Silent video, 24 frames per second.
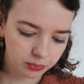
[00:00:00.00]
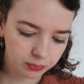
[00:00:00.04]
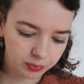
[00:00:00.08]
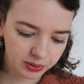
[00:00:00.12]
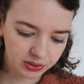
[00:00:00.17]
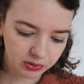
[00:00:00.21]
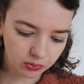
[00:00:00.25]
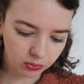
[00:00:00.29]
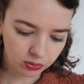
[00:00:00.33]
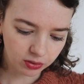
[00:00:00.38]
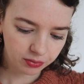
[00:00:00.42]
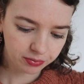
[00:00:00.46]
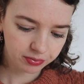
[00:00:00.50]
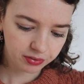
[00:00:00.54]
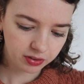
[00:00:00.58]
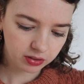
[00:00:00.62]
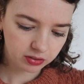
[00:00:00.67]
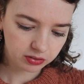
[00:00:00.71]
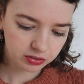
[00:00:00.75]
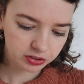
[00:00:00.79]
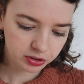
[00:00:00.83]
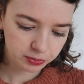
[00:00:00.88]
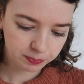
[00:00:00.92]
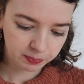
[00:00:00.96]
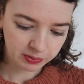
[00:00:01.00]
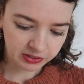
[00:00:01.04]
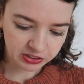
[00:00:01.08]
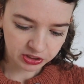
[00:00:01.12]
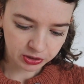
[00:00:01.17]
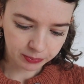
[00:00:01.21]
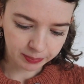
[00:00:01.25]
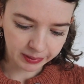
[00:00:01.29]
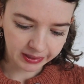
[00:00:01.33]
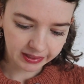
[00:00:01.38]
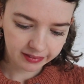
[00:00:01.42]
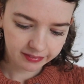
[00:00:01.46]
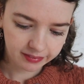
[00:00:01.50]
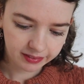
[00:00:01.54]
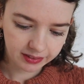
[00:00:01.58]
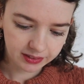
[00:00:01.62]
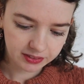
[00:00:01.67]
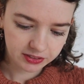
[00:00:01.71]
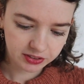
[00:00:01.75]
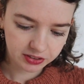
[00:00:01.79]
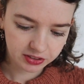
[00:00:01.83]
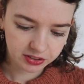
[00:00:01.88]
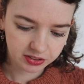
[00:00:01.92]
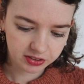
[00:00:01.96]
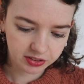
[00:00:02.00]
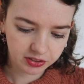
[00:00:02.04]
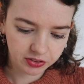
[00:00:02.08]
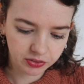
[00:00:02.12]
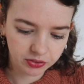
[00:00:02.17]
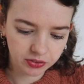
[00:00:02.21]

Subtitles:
with all of those possibilities,